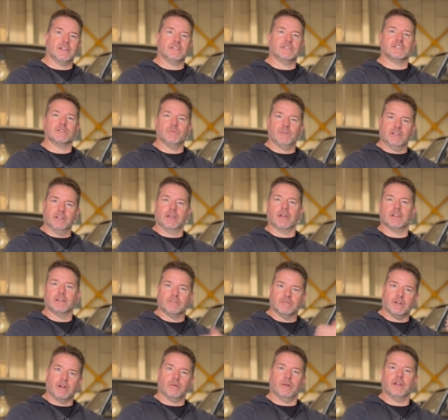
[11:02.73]
answer. We can kind of
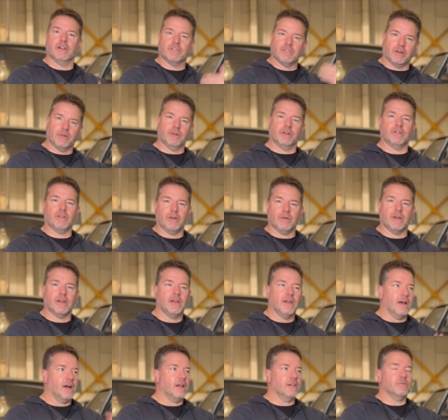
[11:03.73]
grow it and grow it and grow it.
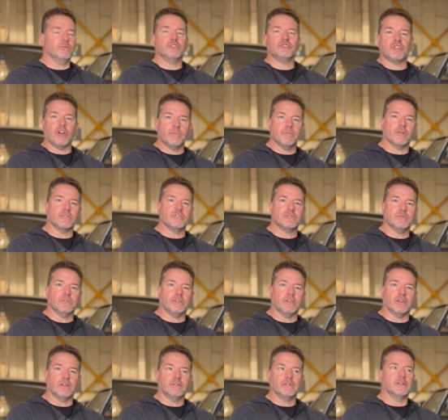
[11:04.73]
I'll always try and be honest with
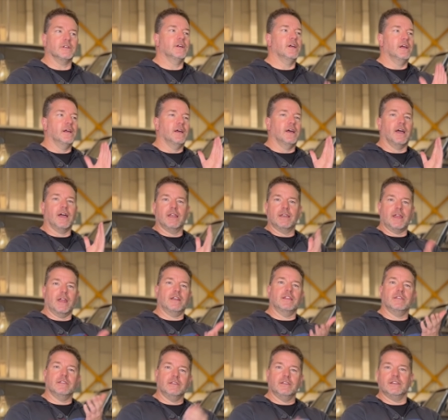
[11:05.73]
you, and
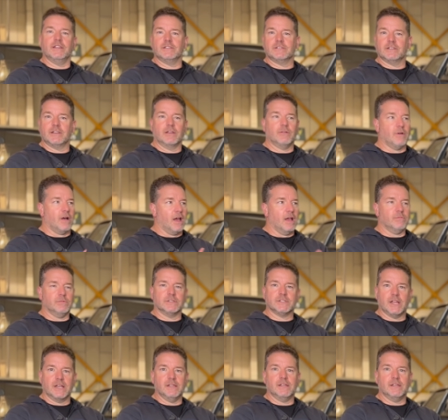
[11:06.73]
anything you need to know, I will tell